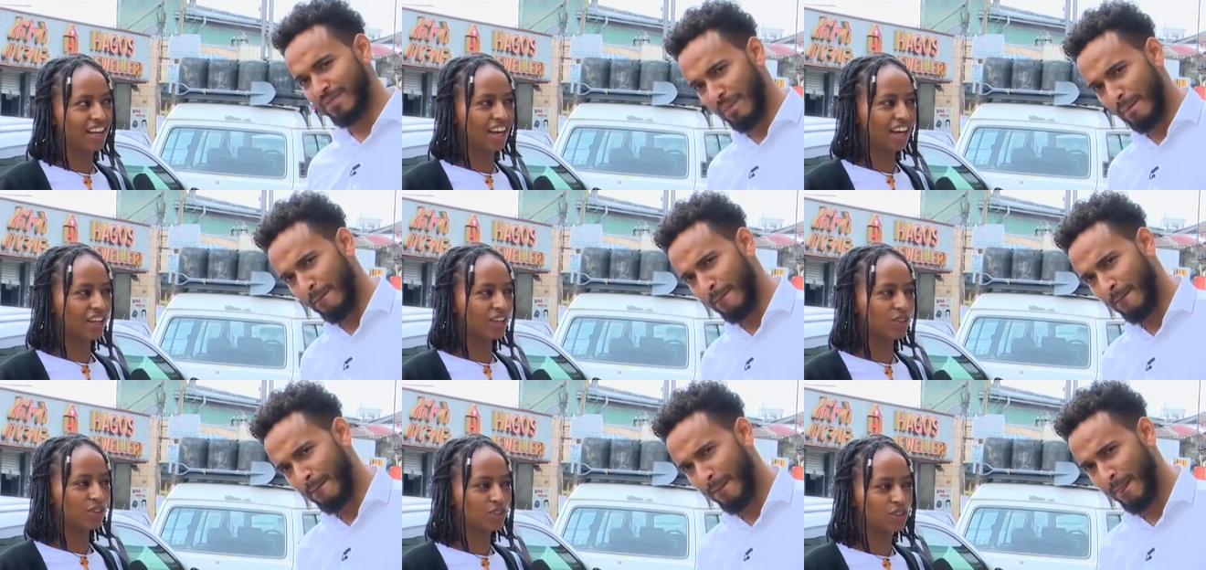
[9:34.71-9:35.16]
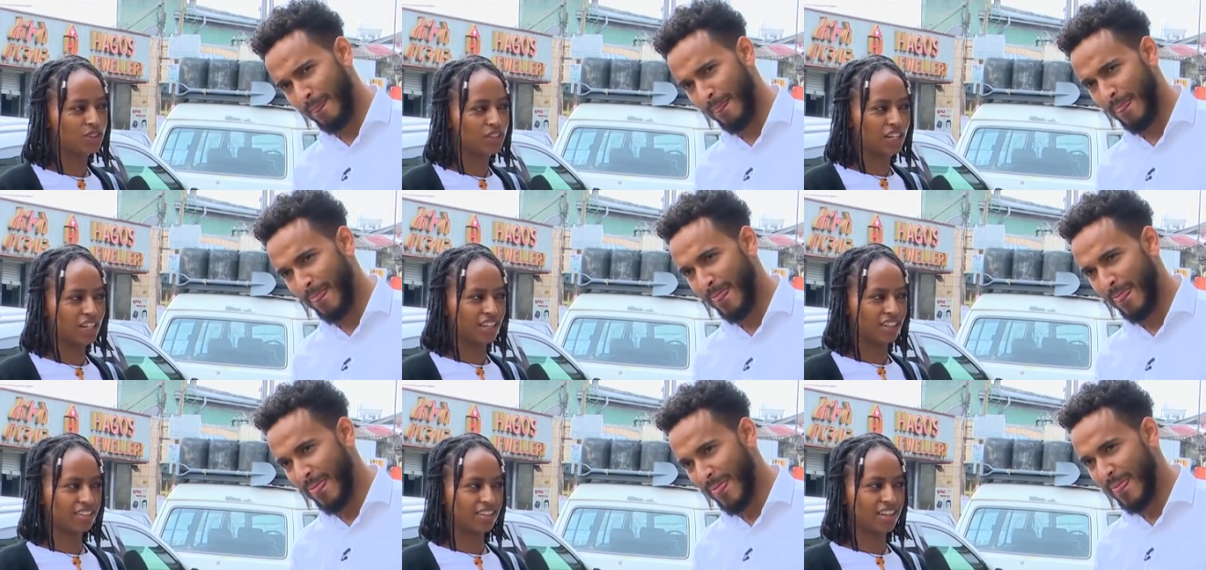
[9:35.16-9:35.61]
Speaker 1: Aino
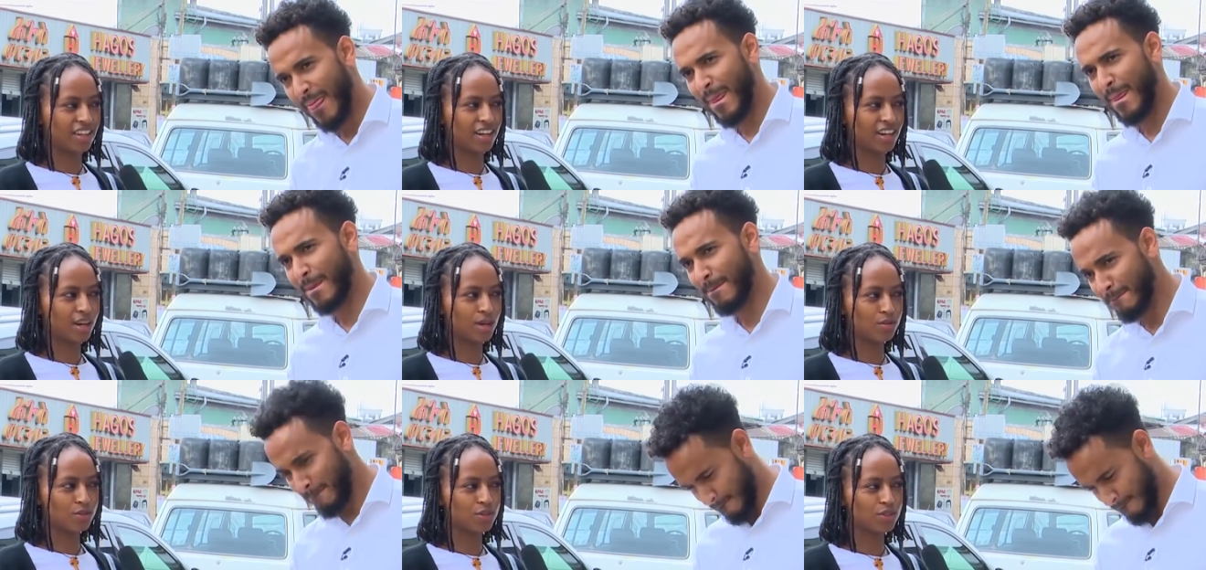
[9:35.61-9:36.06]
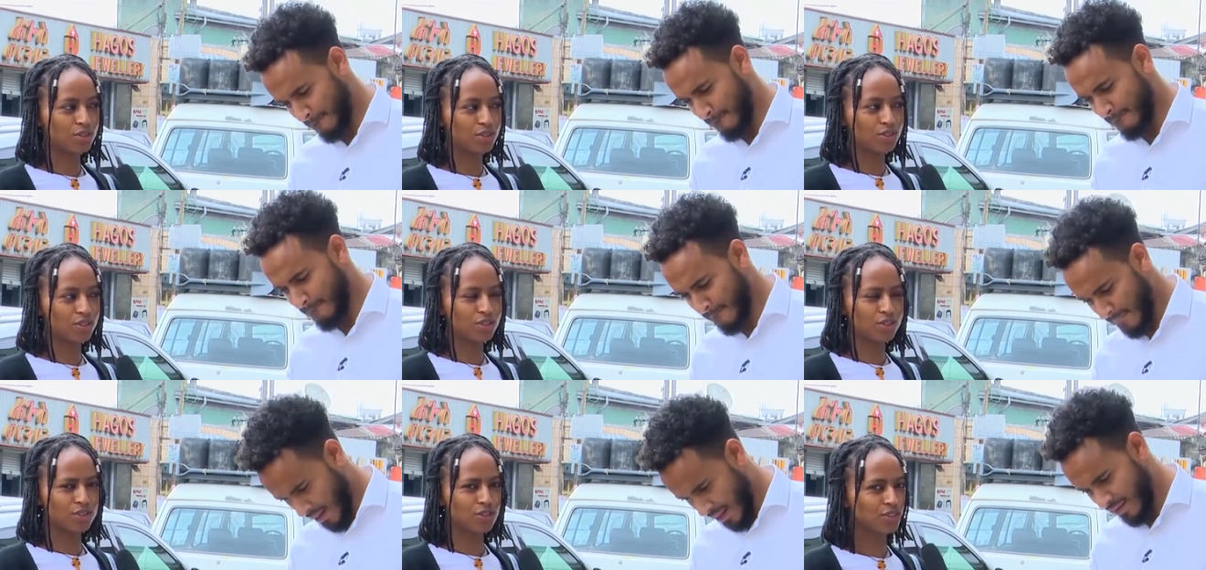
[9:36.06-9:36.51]
che terabu
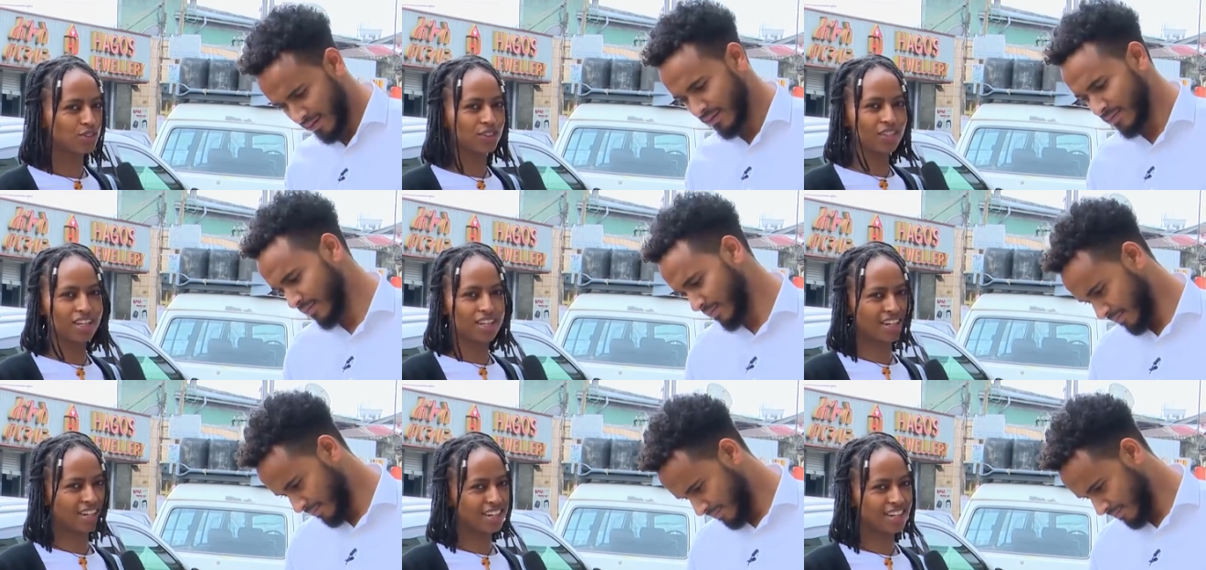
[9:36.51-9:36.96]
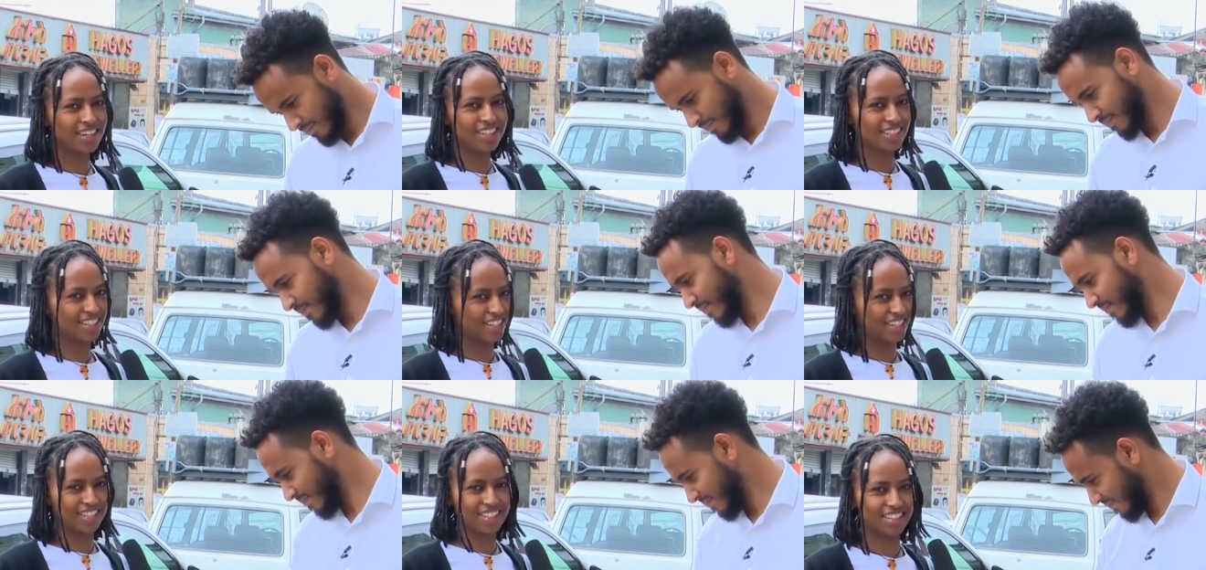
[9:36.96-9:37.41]
darasa